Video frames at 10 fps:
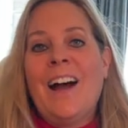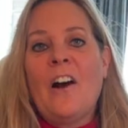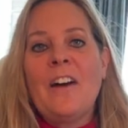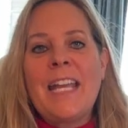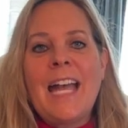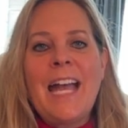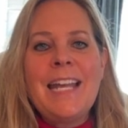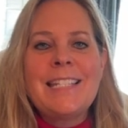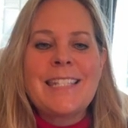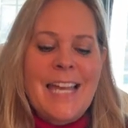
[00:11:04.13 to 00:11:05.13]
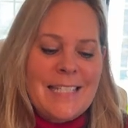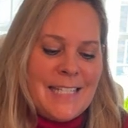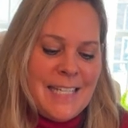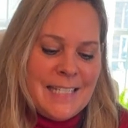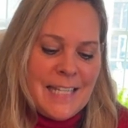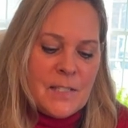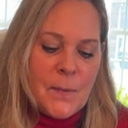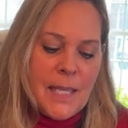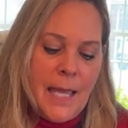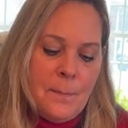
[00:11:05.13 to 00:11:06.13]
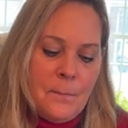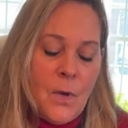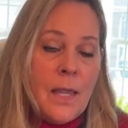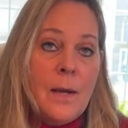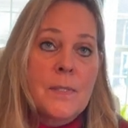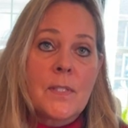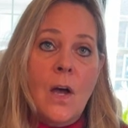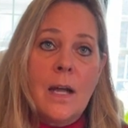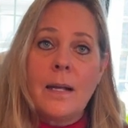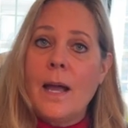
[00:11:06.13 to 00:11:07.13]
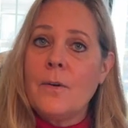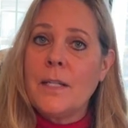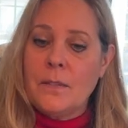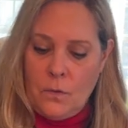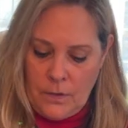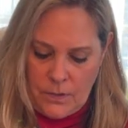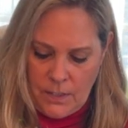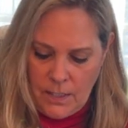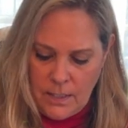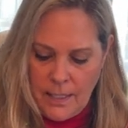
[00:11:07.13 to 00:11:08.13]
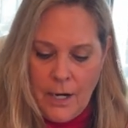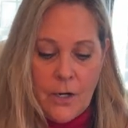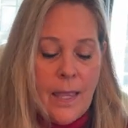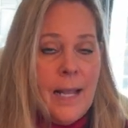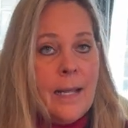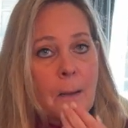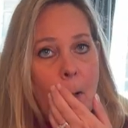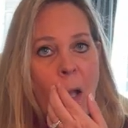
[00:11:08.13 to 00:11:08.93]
All right, guys, that's it. That's what came while I was gone out in North Carolina.